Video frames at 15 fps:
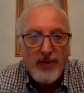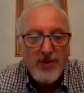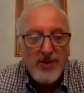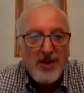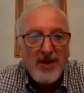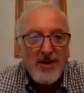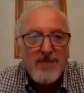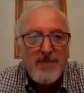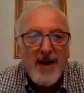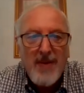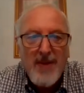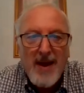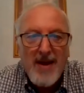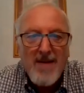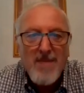So just bear
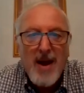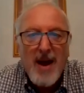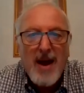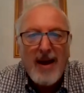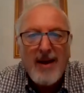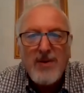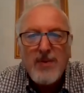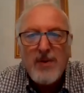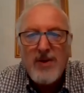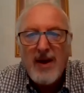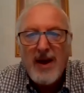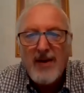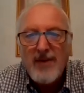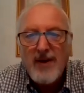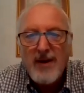that in mind when you
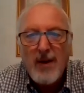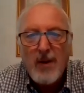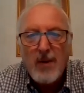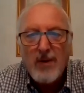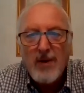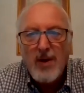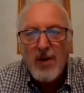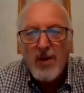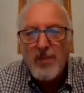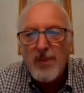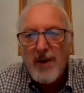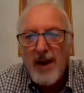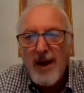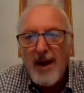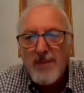have an older home
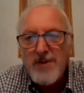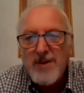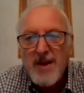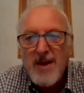perhaps,